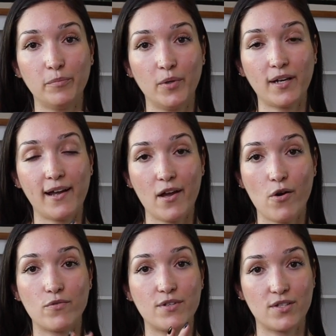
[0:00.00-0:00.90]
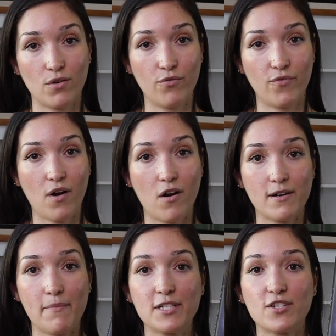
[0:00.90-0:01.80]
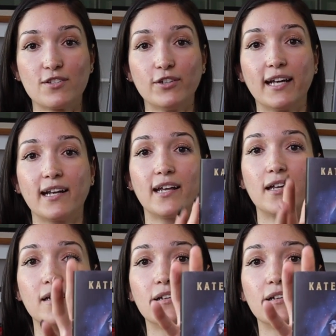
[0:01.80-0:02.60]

book I own so far. I mean, just look at it.